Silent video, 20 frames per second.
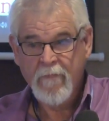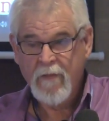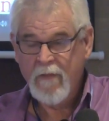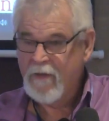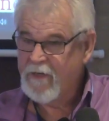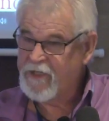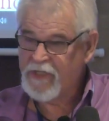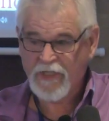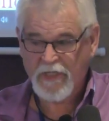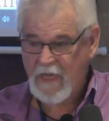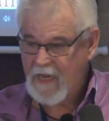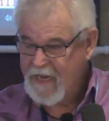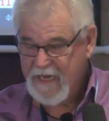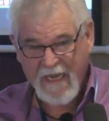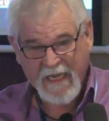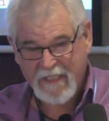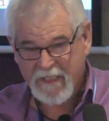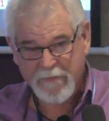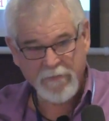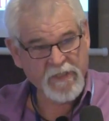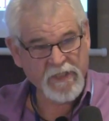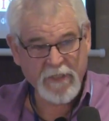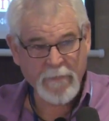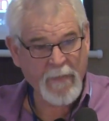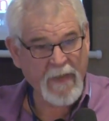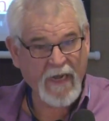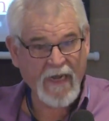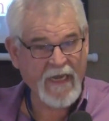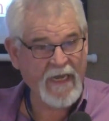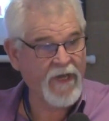Just get some
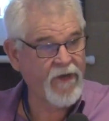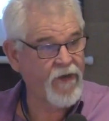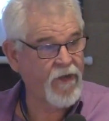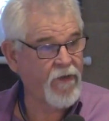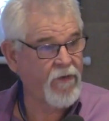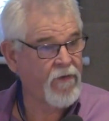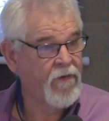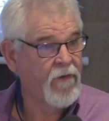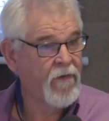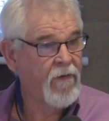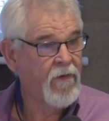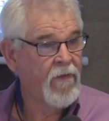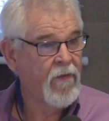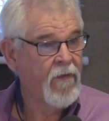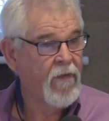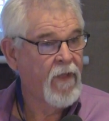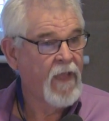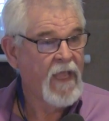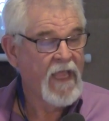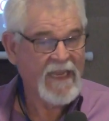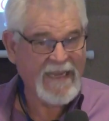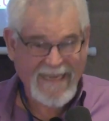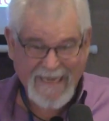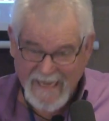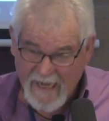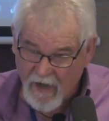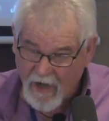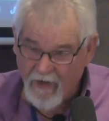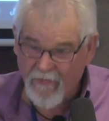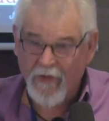stability, dude.
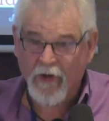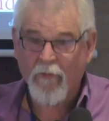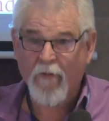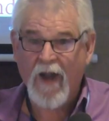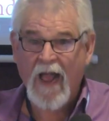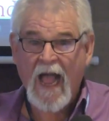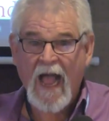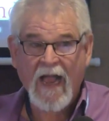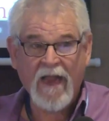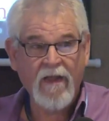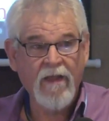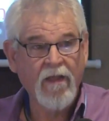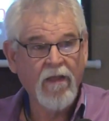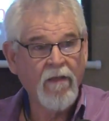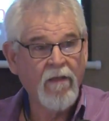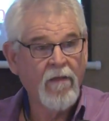Get on the rock.